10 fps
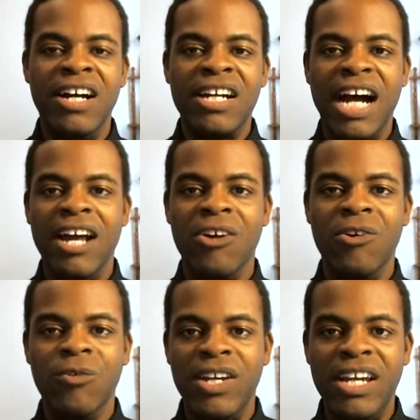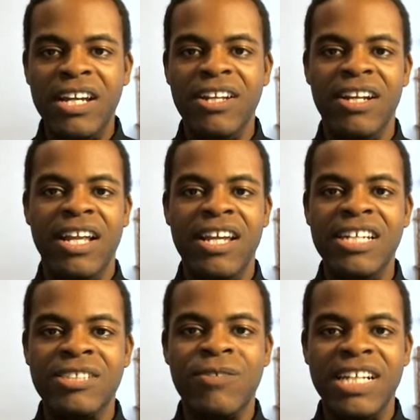Kylo Ren and
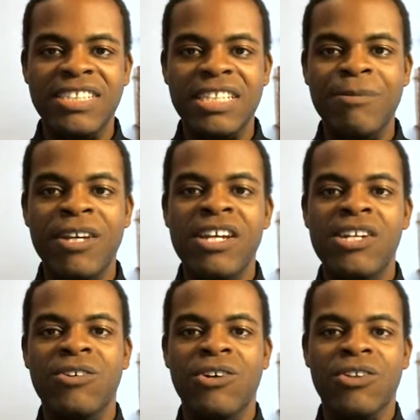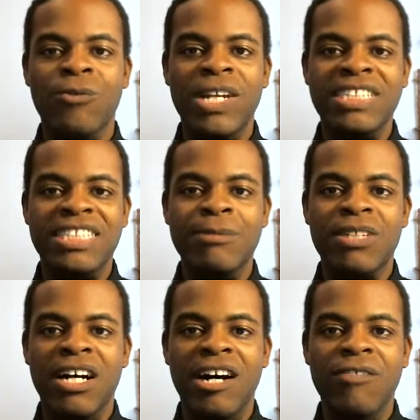his relationship, you don't know the relationships
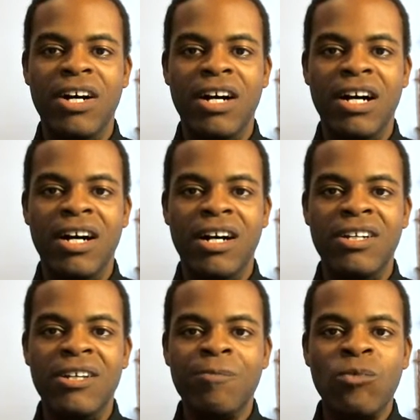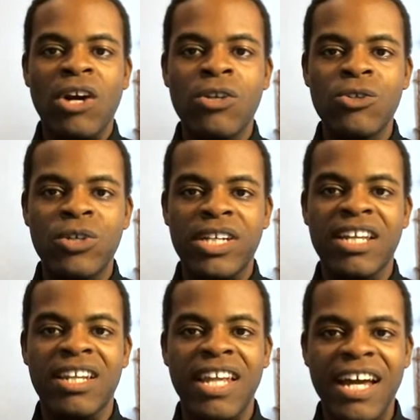of Luke
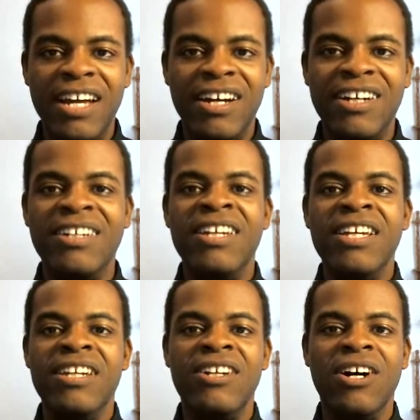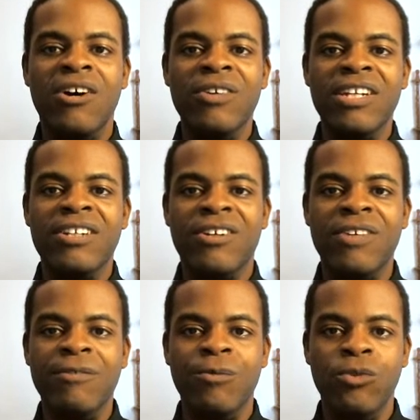and Leia, you know, you don't
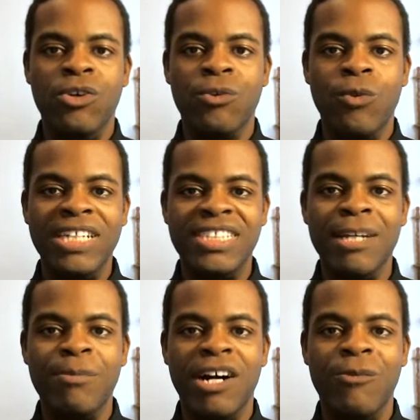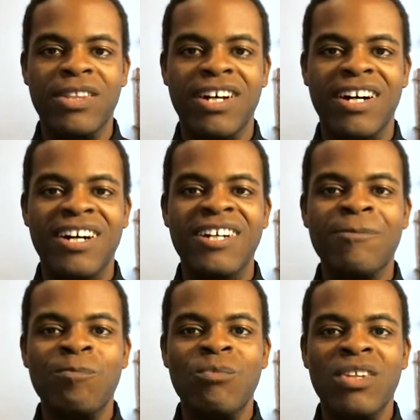even know the relationship with
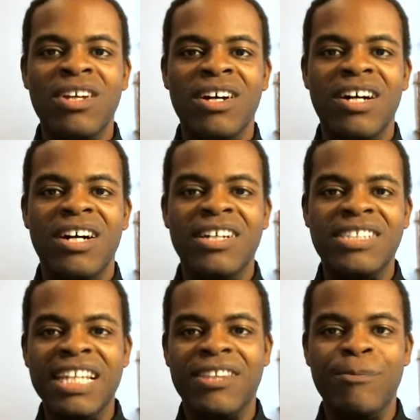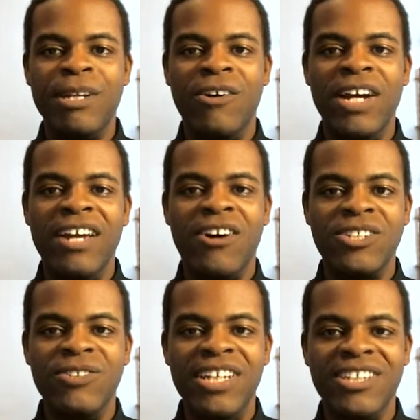C-3PO and
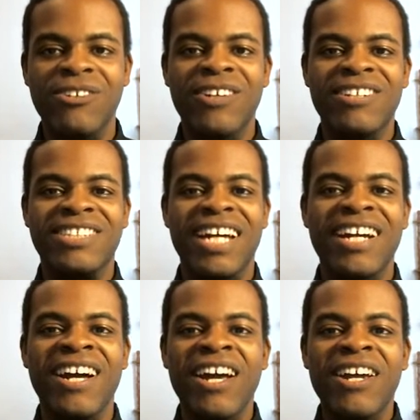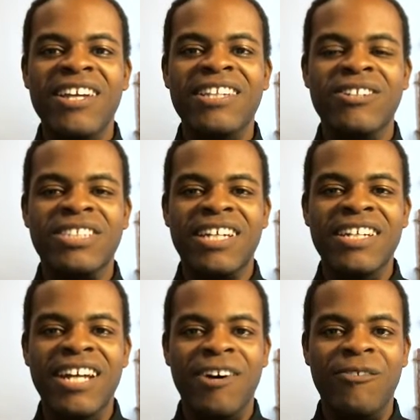R2-D2. It's like, there's
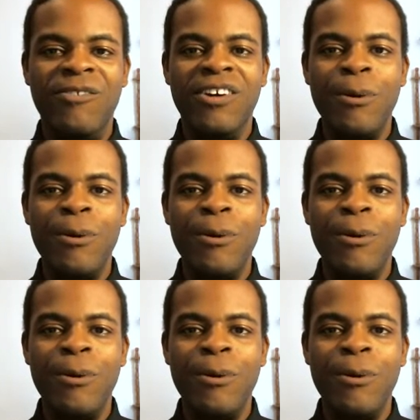enough,